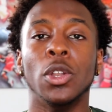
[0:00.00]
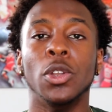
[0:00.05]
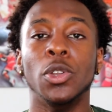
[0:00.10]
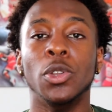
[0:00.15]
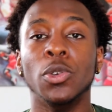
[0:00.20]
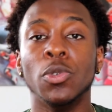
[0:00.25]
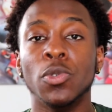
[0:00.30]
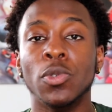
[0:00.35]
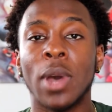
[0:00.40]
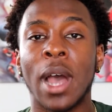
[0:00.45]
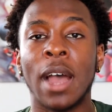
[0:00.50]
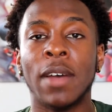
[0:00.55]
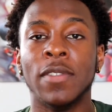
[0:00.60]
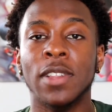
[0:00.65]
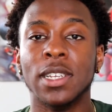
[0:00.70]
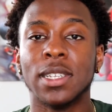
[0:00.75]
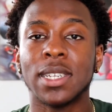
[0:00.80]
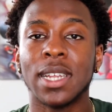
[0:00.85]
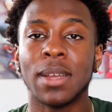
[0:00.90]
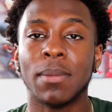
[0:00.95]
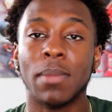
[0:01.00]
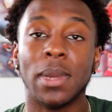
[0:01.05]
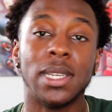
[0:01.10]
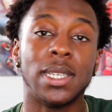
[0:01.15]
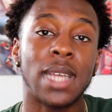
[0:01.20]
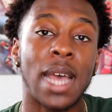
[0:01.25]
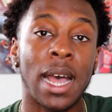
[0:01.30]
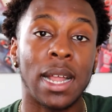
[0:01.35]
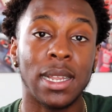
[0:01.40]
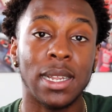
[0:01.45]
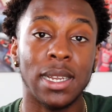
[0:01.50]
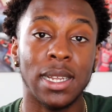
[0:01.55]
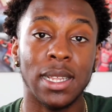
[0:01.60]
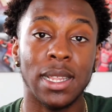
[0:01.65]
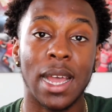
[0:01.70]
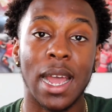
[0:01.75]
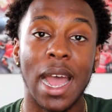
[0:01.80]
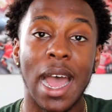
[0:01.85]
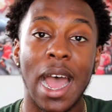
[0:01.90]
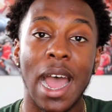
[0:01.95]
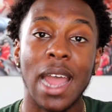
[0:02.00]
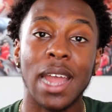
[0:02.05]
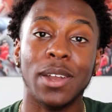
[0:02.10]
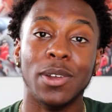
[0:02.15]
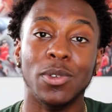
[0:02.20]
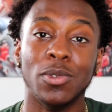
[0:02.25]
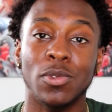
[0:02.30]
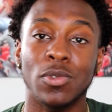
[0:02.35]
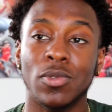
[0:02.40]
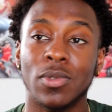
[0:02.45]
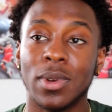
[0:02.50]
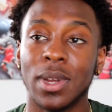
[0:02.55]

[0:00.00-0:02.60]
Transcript: do have the same mentality that I do,